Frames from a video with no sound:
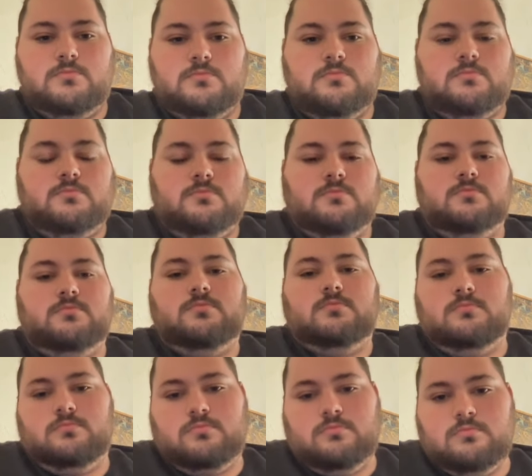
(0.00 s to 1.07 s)

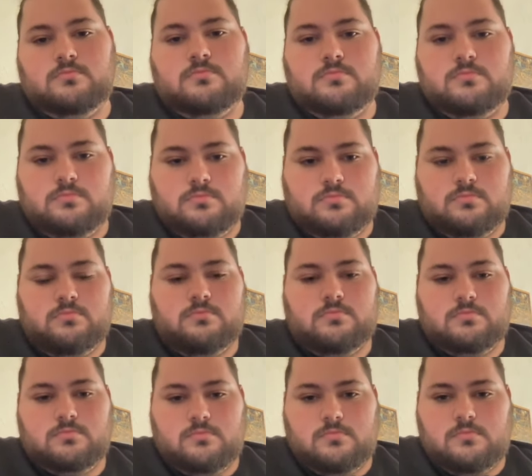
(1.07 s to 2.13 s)

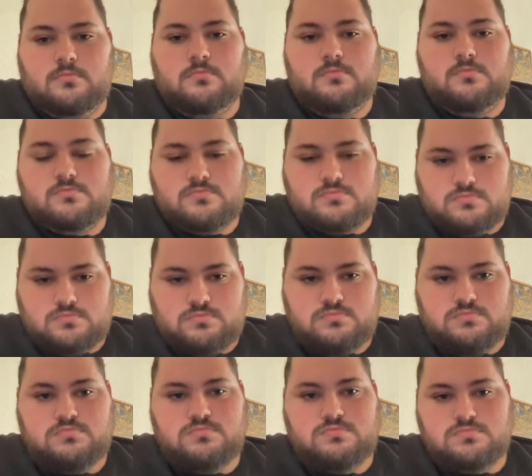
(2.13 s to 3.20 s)

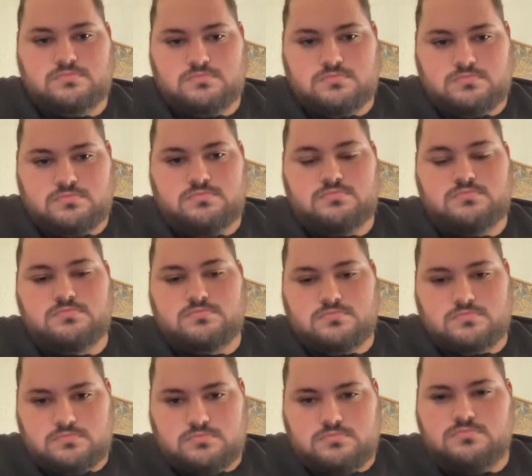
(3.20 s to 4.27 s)

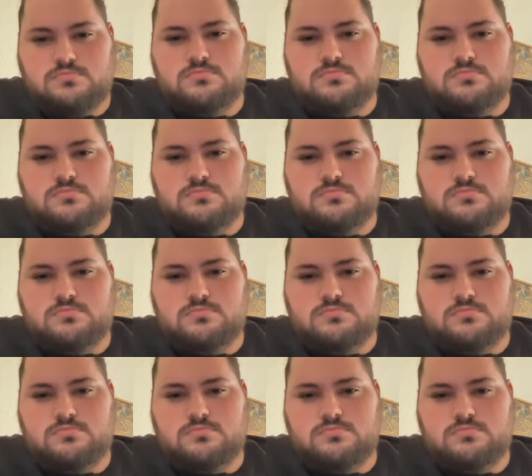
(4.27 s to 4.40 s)
The person shown says nothing.